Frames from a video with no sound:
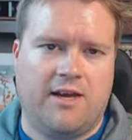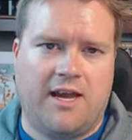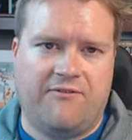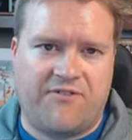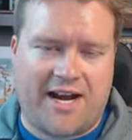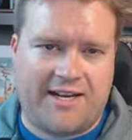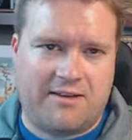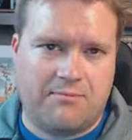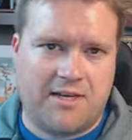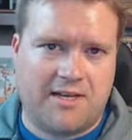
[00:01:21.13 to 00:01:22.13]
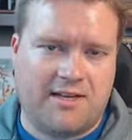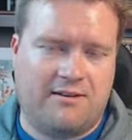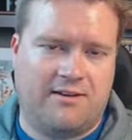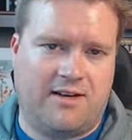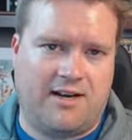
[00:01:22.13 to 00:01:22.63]
inviting me,
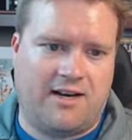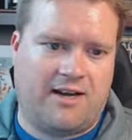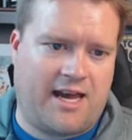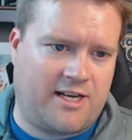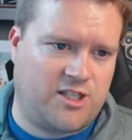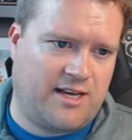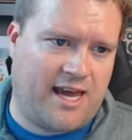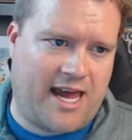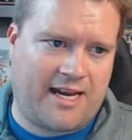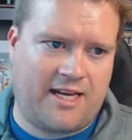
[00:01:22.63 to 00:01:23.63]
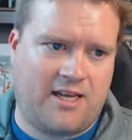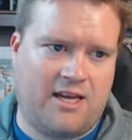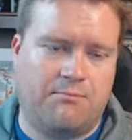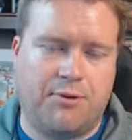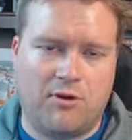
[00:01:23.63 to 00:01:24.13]
uh, actually adding
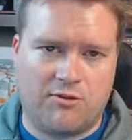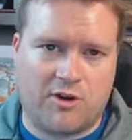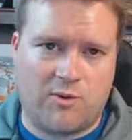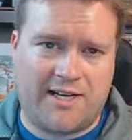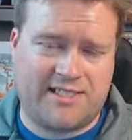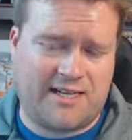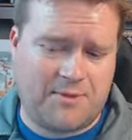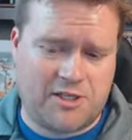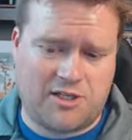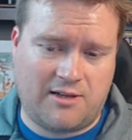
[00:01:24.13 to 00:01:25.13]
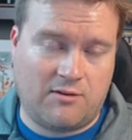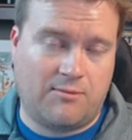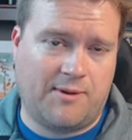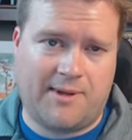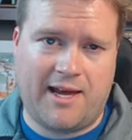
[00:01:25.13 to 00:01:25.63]
in pull requests. I'm actually a little
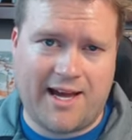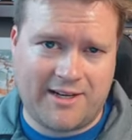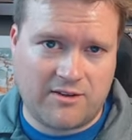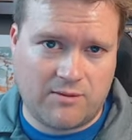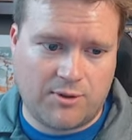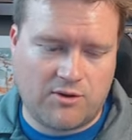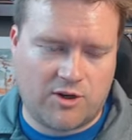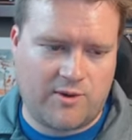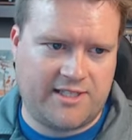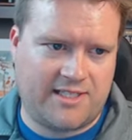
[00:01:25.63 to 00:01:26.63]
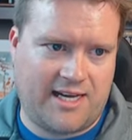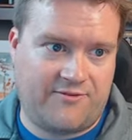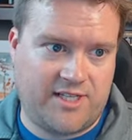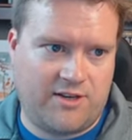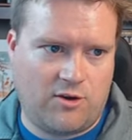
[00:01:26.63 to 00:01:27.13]
bit behind on the pull requests. I
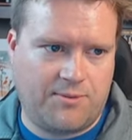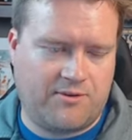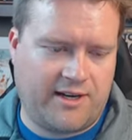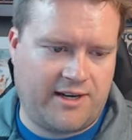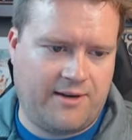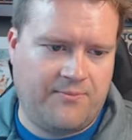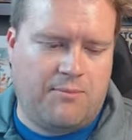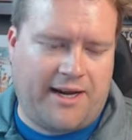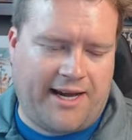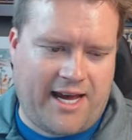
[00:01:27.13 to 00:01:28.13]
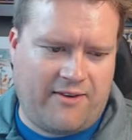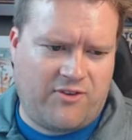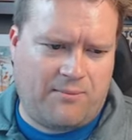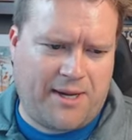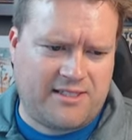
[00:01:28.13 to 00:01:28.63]
have 10 open right now, but I
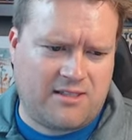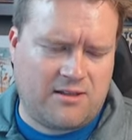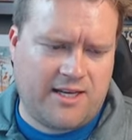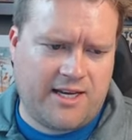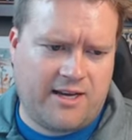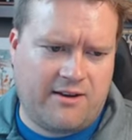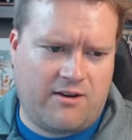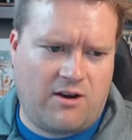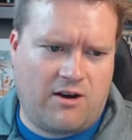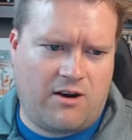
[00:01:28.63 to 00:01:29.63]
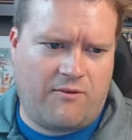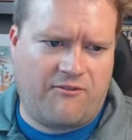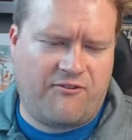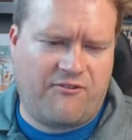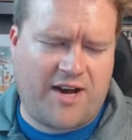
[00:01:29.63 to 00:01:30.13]
have basically uh,
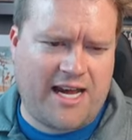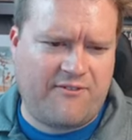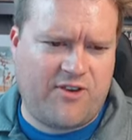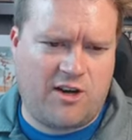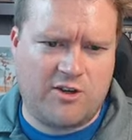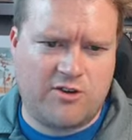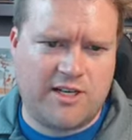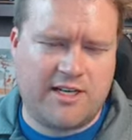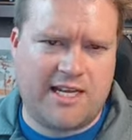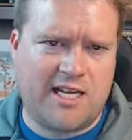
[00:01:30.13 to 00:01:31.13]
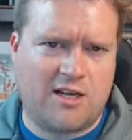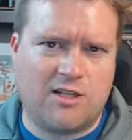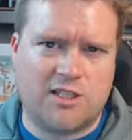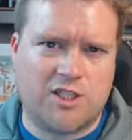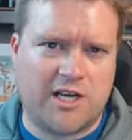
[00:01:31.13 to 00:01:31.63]
500
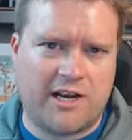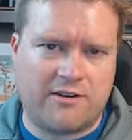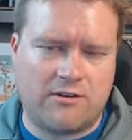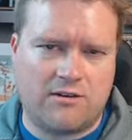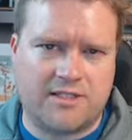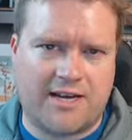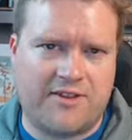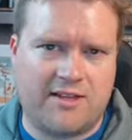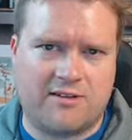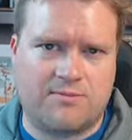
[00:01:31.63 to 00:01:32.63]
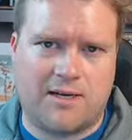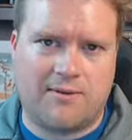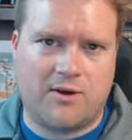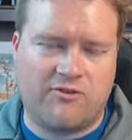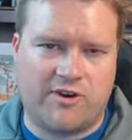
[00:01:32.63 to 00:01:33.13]
English channels. I think there's
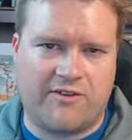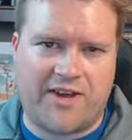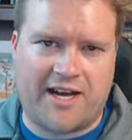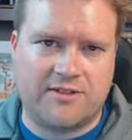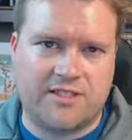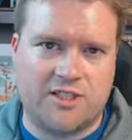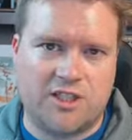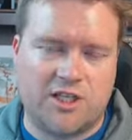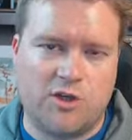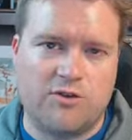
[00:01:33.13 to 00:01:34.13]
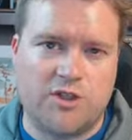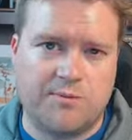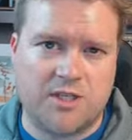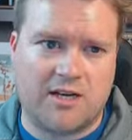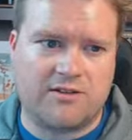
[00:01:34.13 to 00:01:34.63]
probably over a thousand
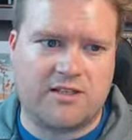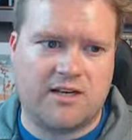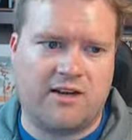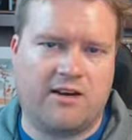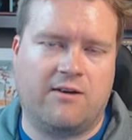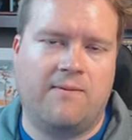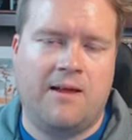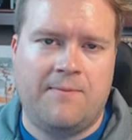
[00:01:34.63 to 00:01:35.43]
YouTube channels on here